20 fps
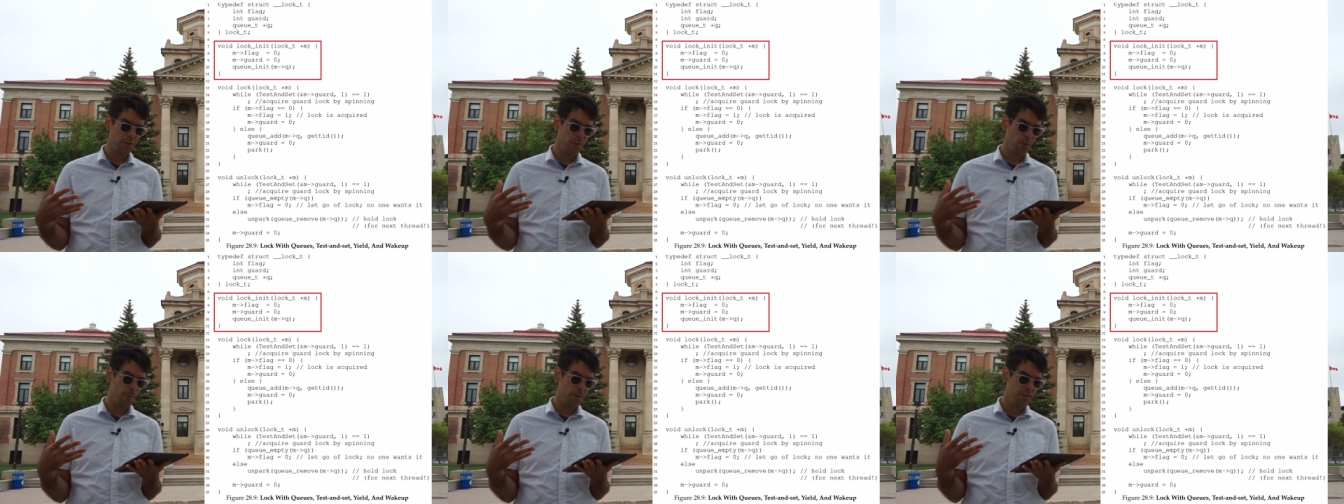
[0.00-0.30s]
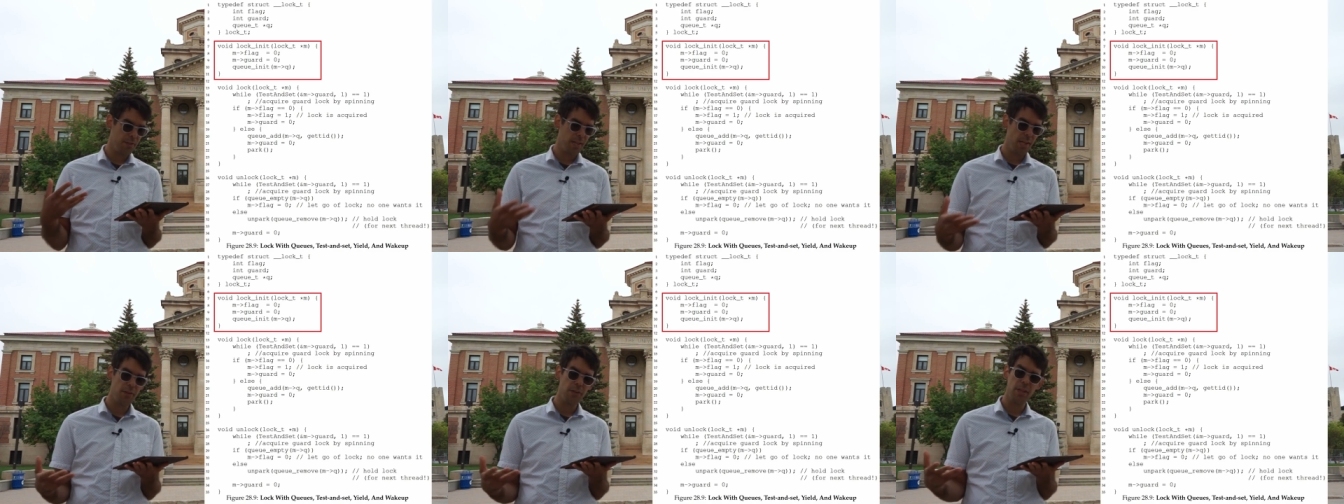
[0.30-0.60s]
so we
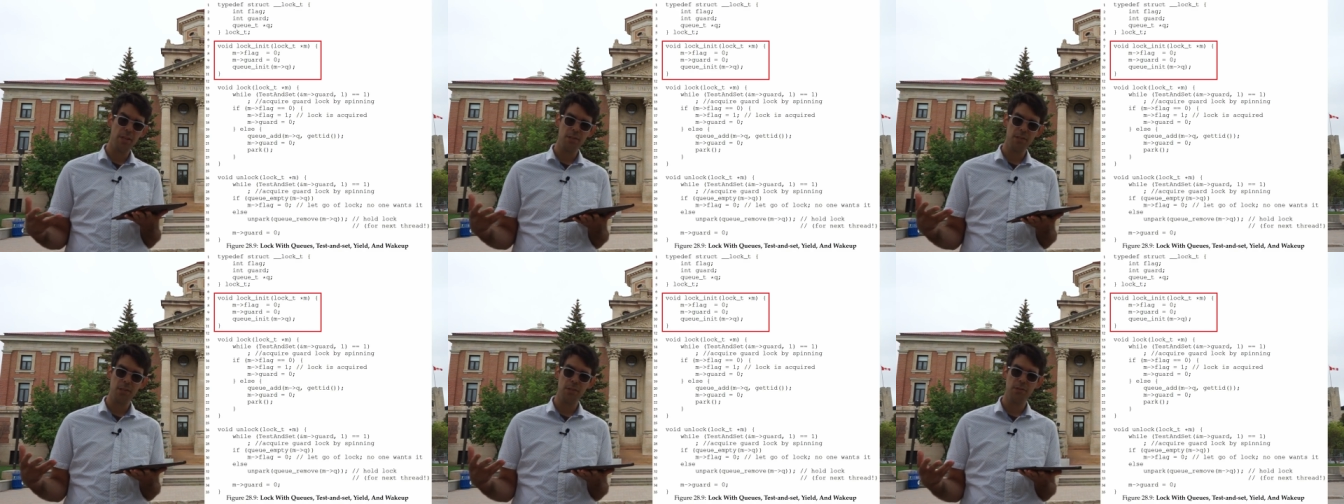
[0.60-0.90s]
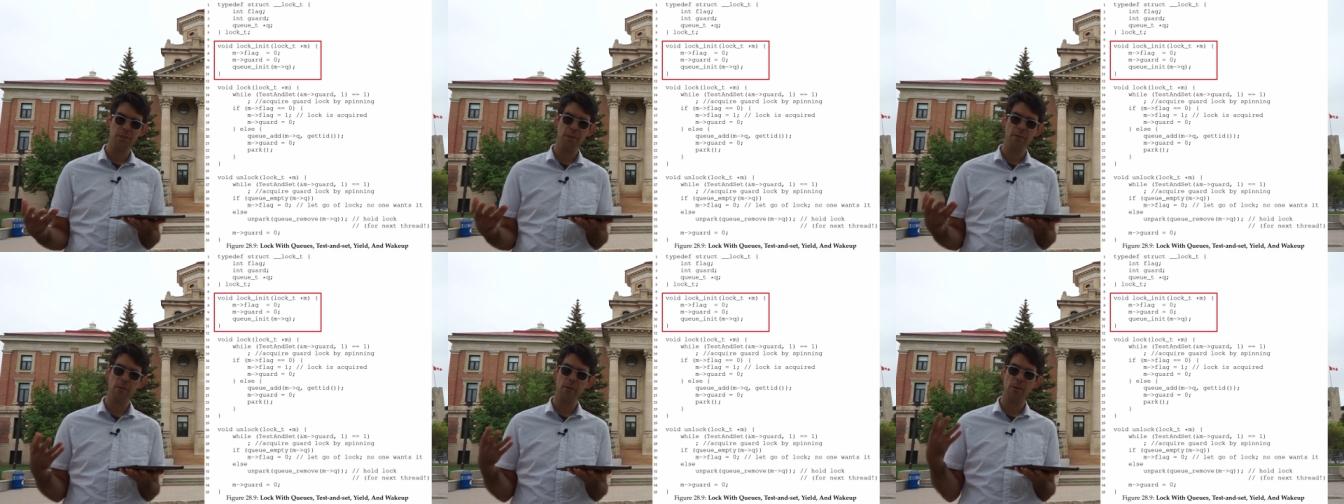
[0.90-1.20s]
set things to
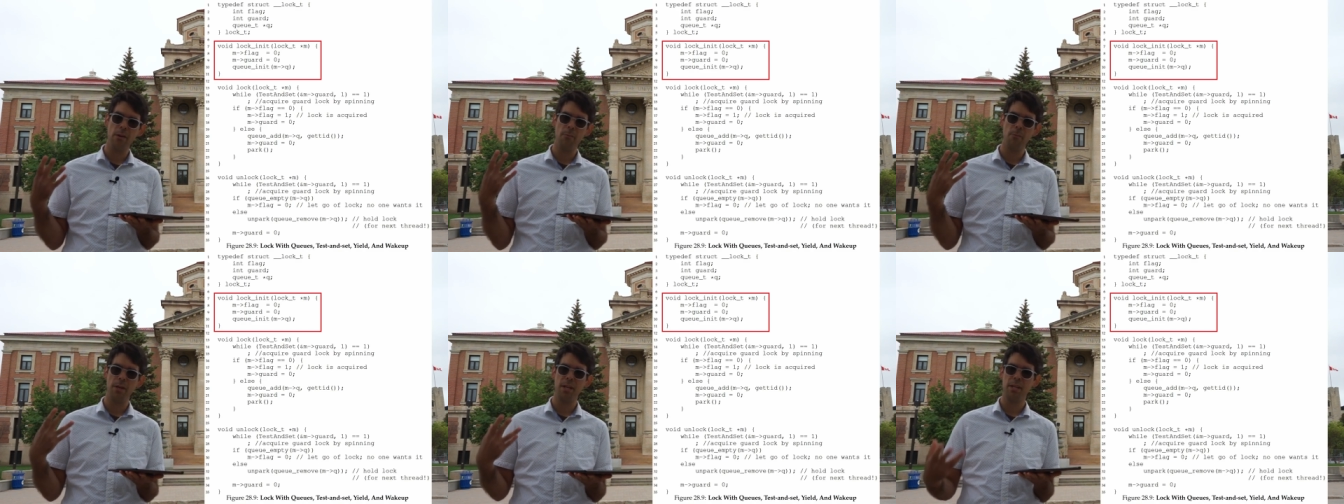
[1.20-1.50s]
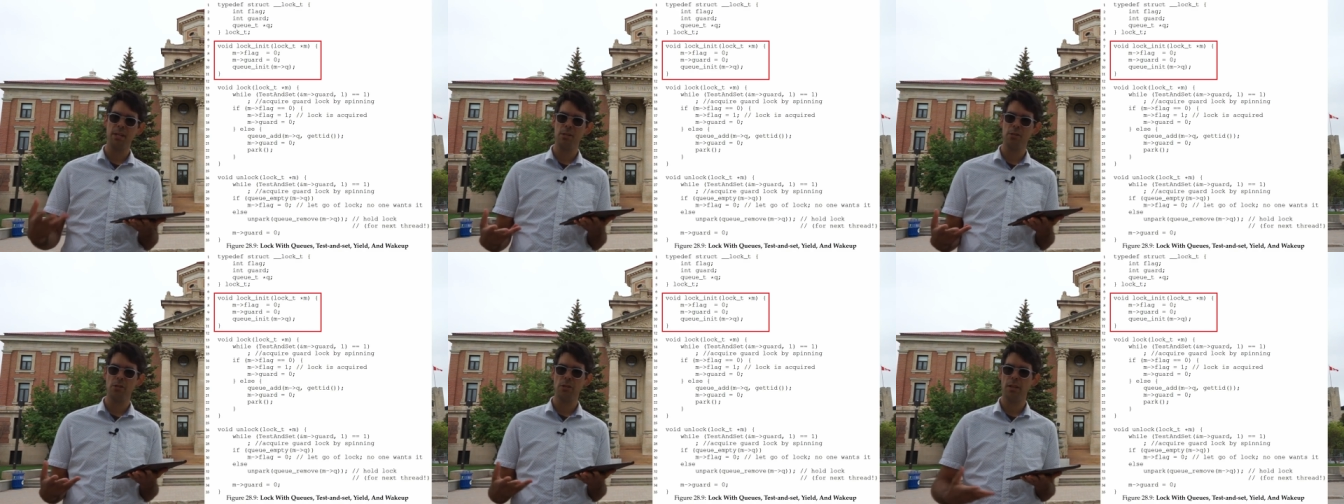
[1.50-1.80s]
zero, and we
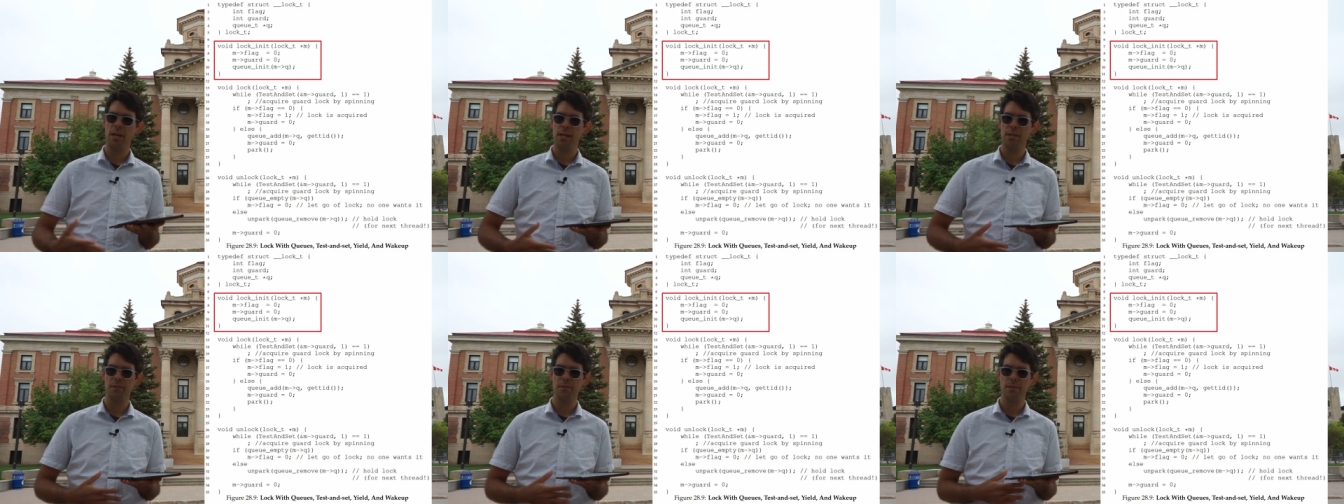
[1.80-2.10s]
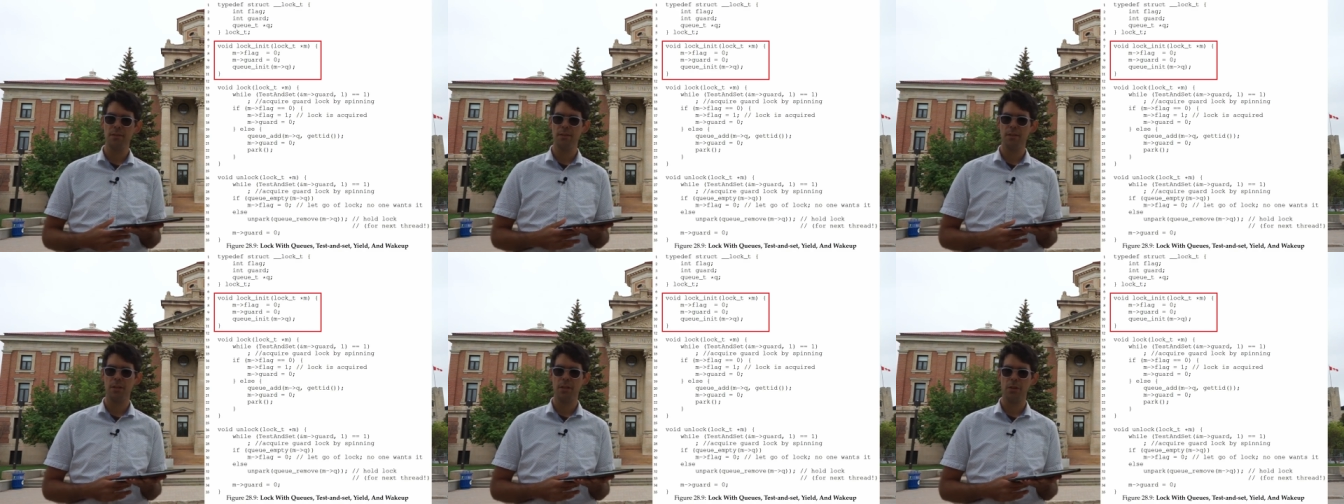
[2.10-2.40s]
initialize
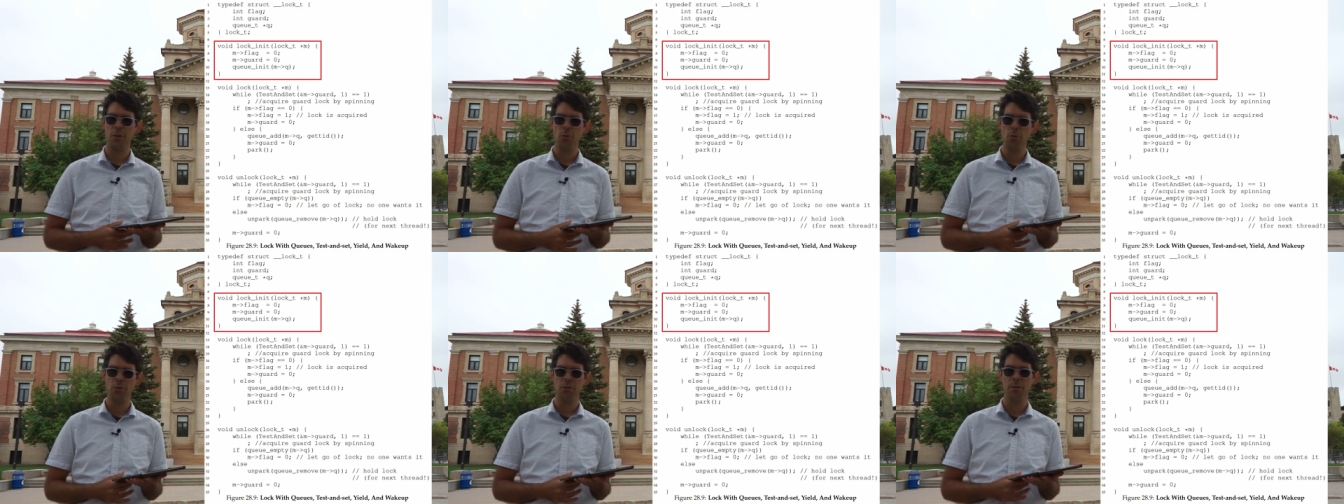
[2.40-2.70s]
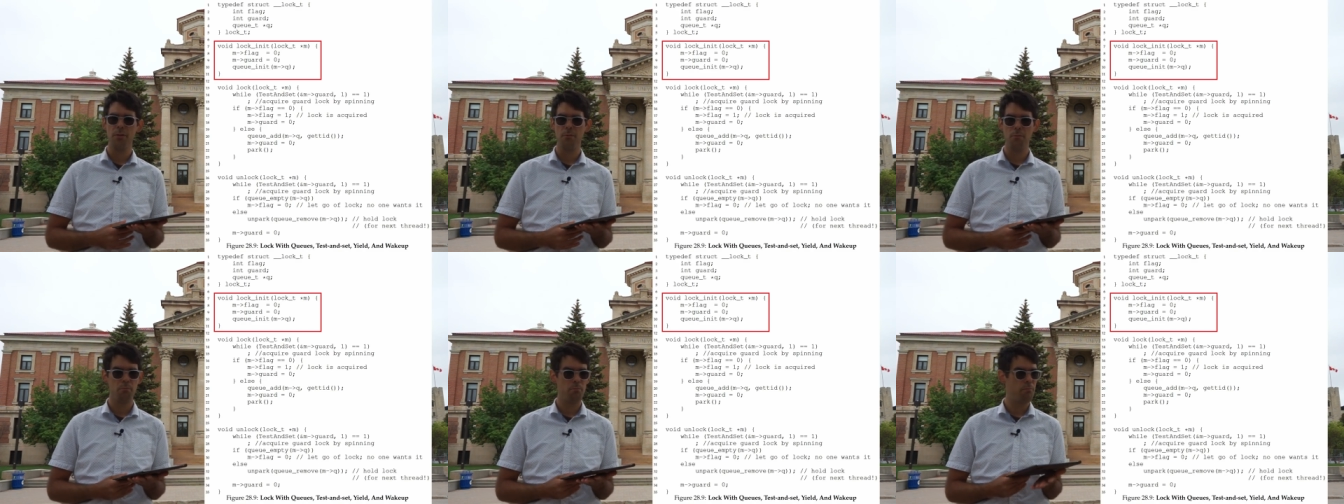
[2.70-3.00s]
this queue
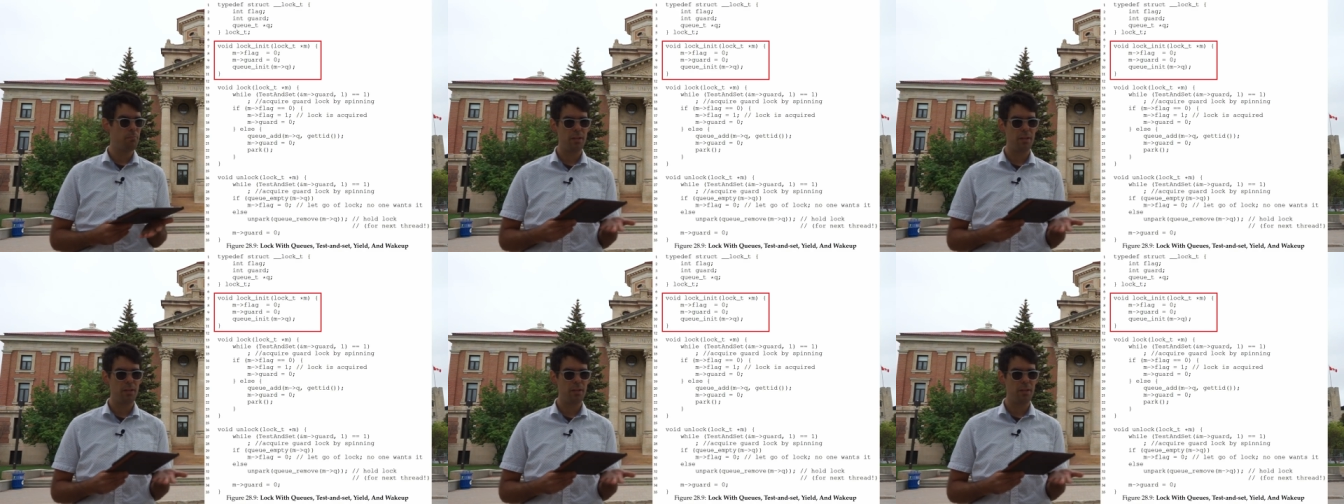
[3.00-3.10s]
to